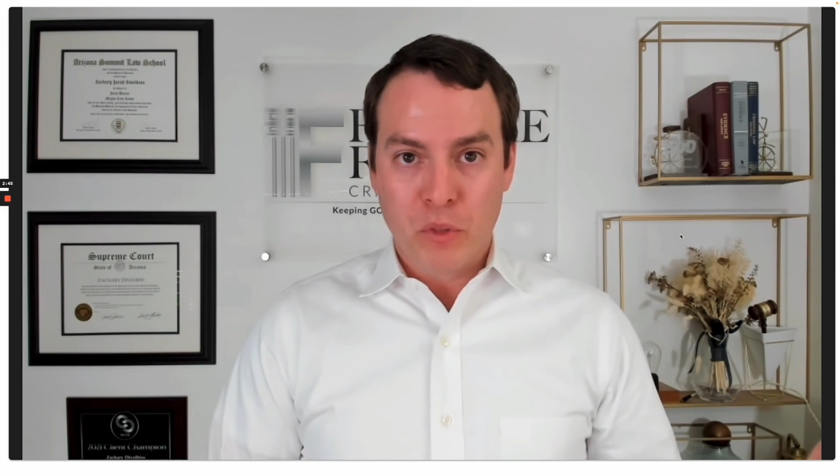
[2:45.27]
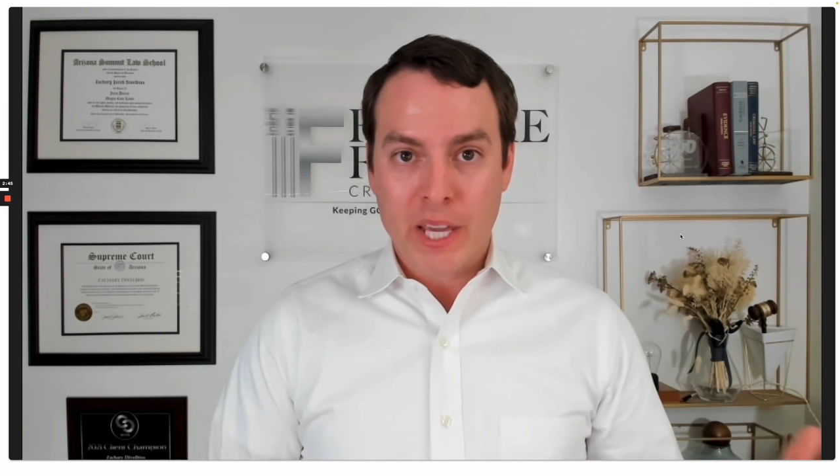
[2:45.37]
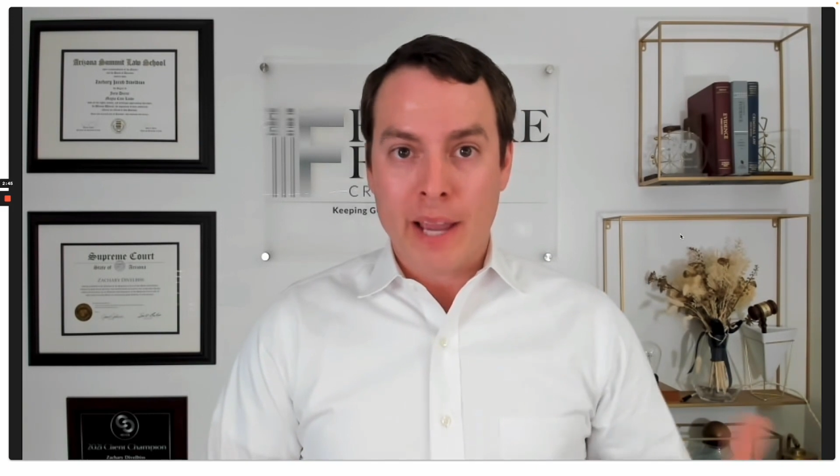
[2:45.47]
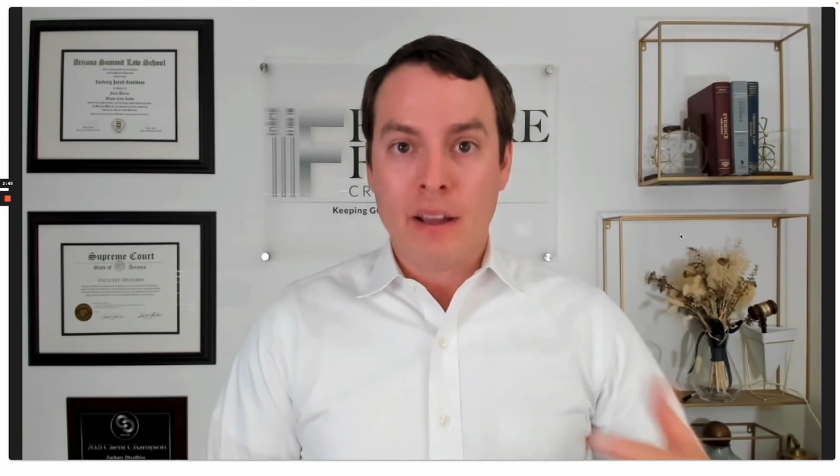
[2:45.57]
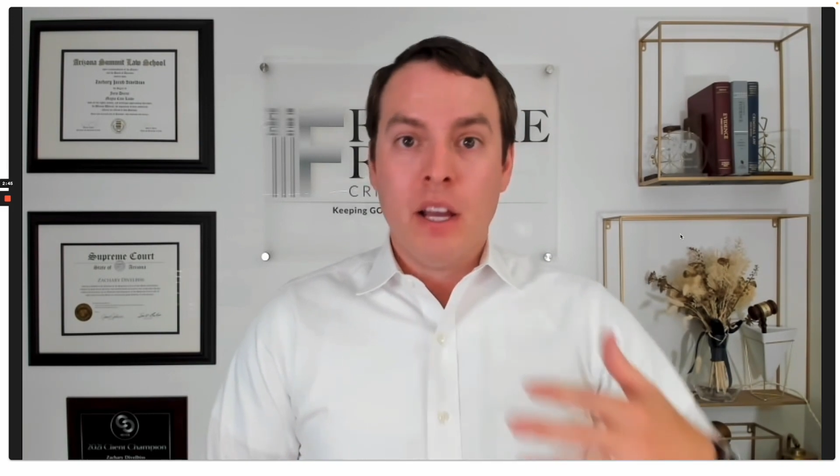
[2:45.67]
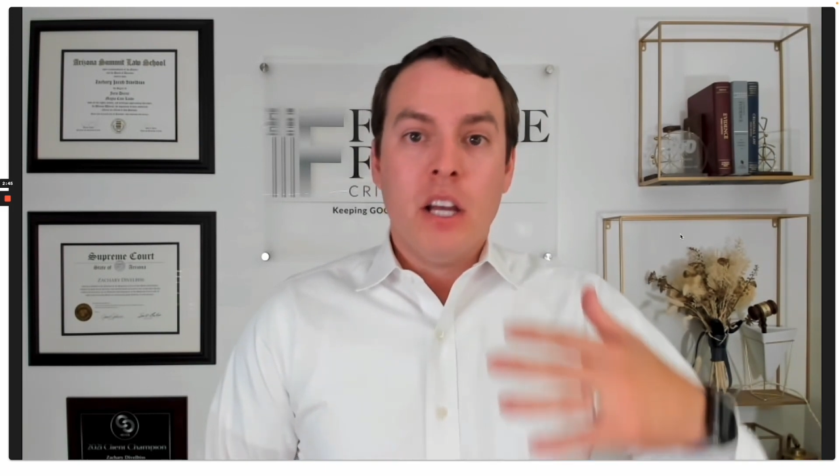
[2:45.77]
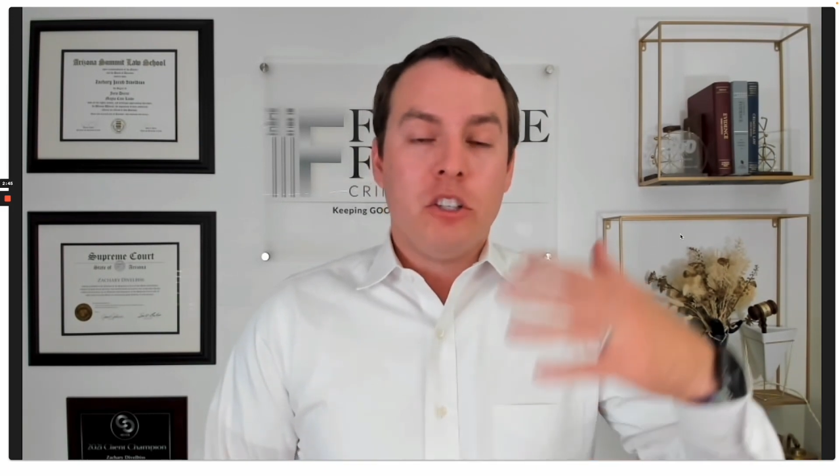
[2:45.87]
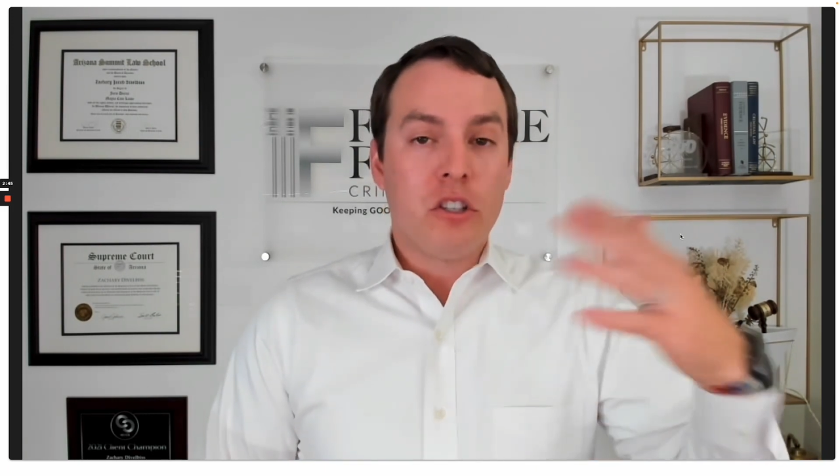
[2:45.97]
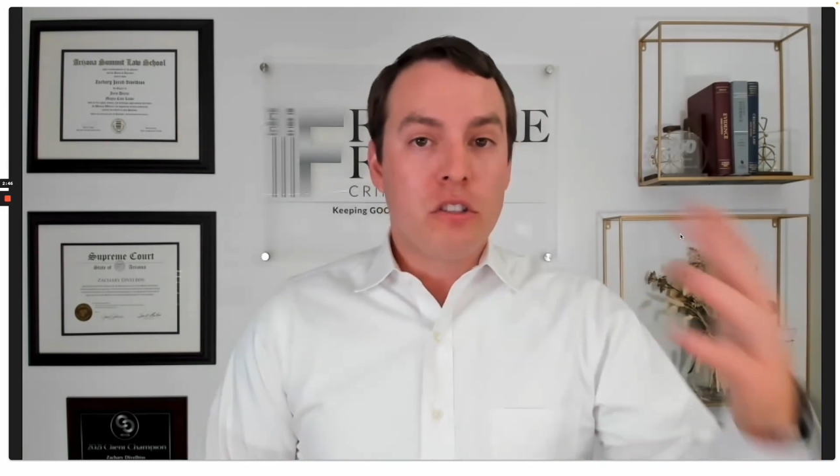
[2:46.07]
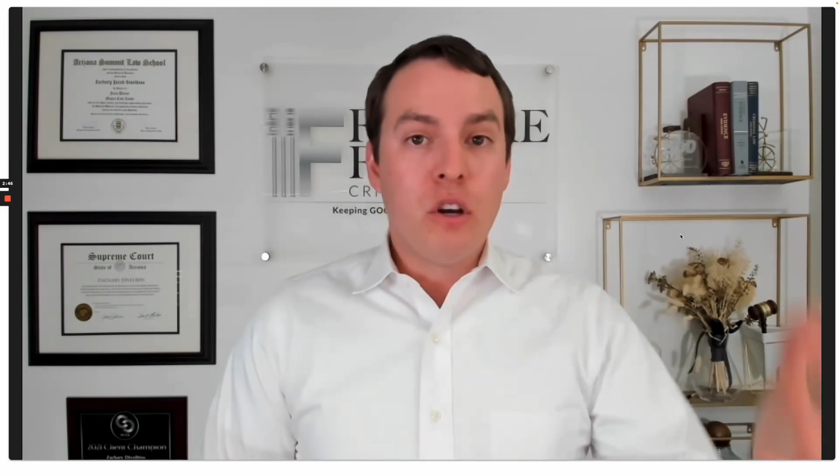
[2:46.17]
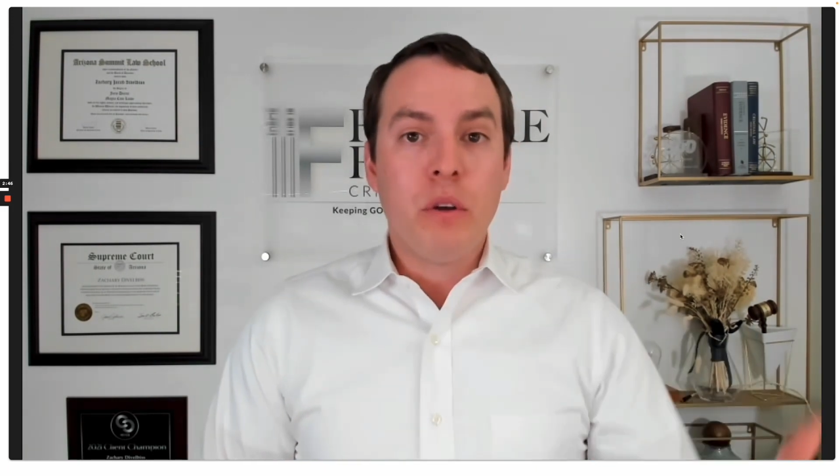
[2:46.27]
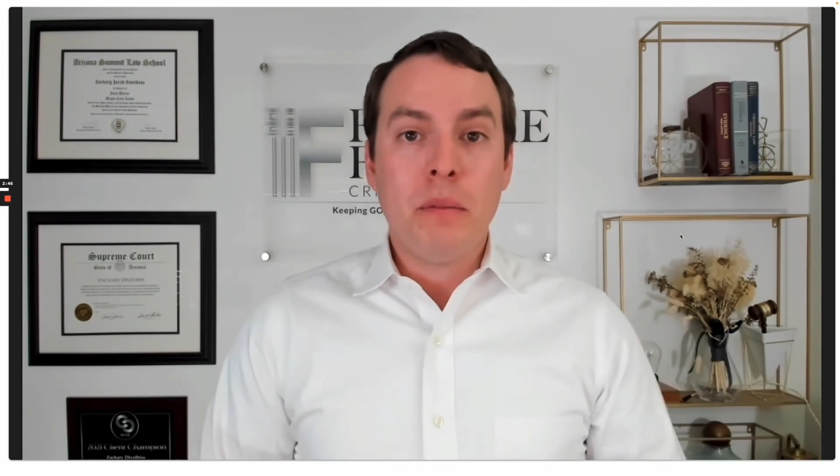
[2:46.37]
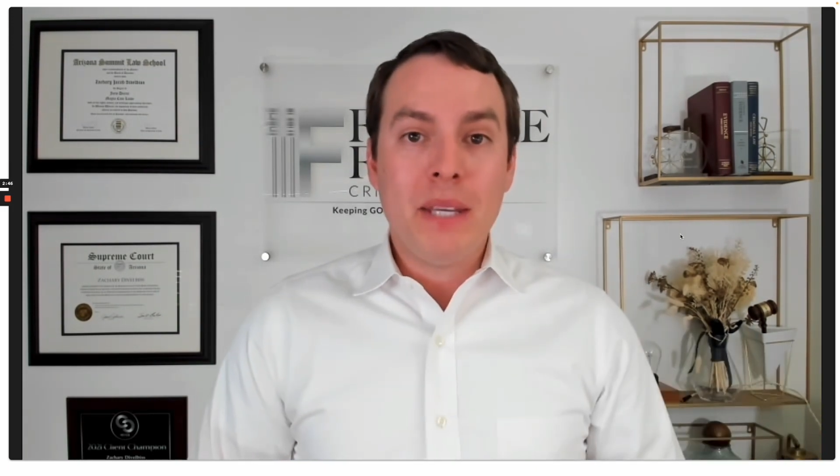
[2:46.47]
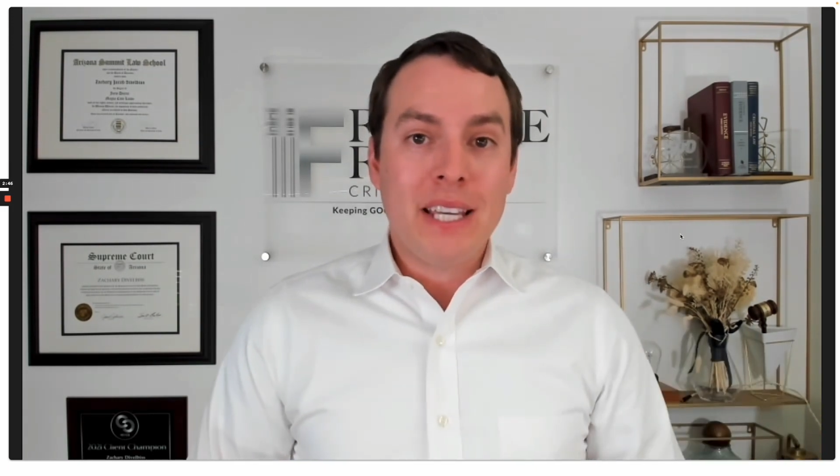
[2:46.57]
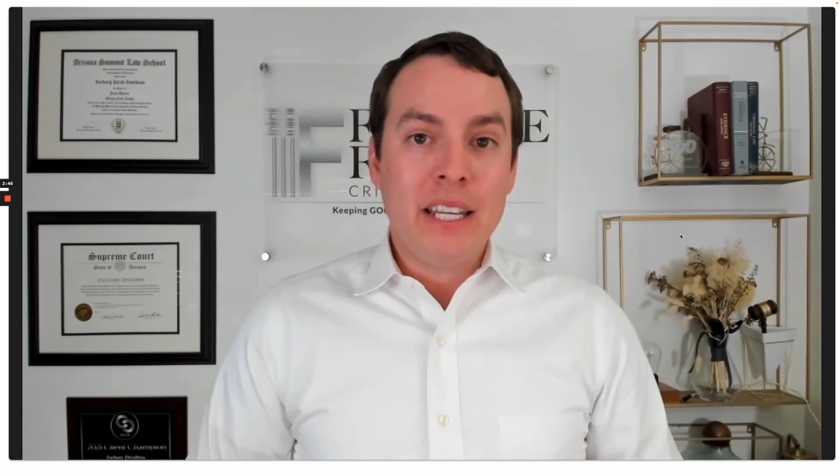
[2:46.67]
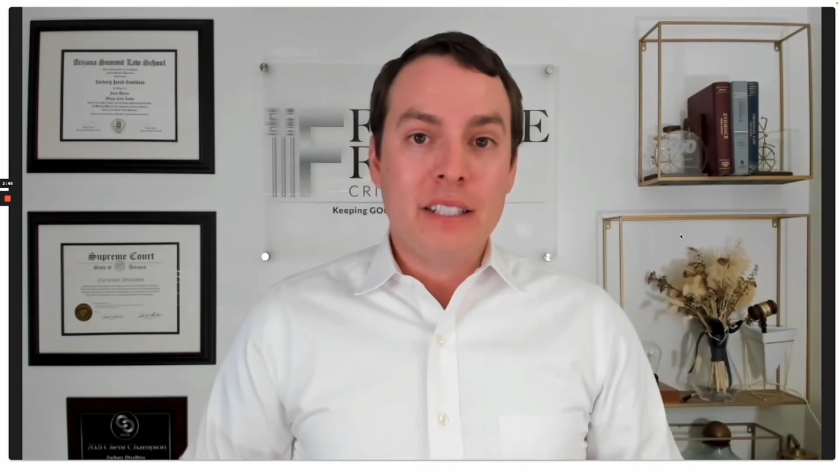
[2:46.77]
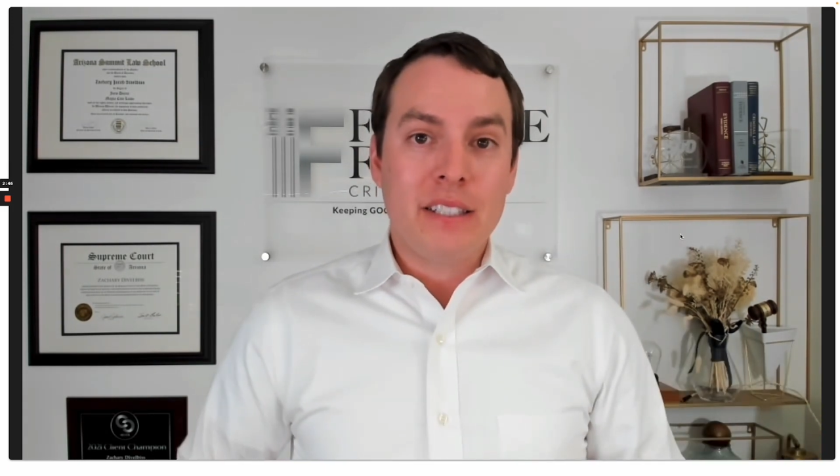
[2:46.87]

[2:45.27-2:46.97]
Okay, just know in the beginning